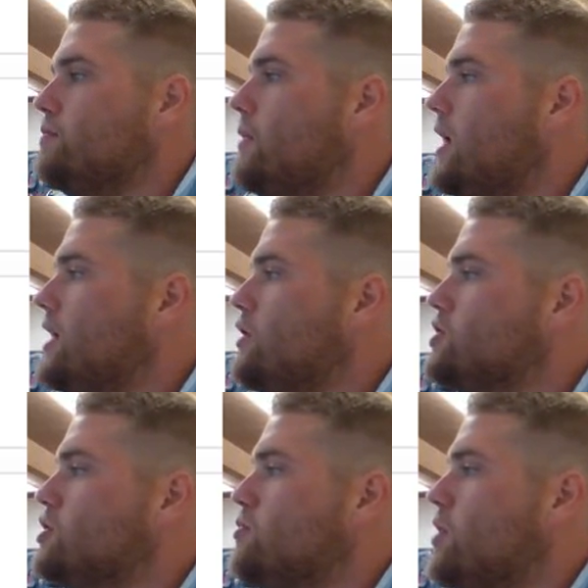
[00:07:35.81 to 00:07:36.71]
Make it
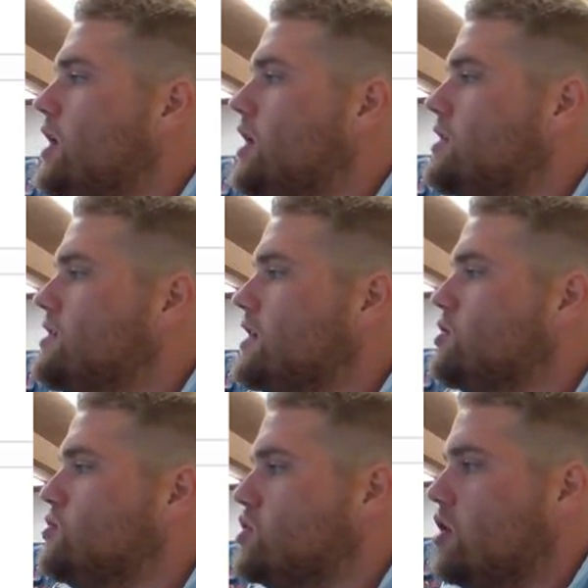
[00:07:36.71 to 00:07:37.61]
look so pretty. It's like
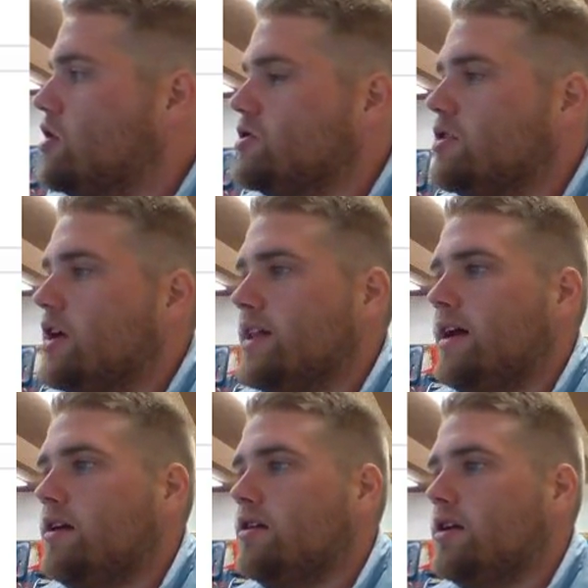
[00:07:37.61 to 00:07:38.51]
2 stars like
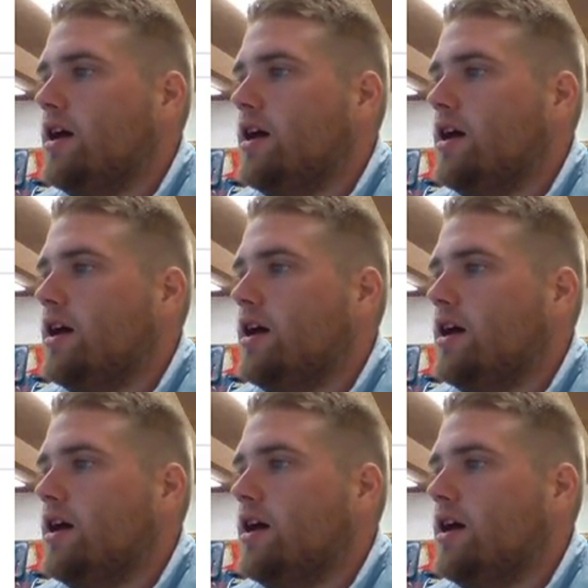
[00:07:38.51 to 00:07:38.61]
that.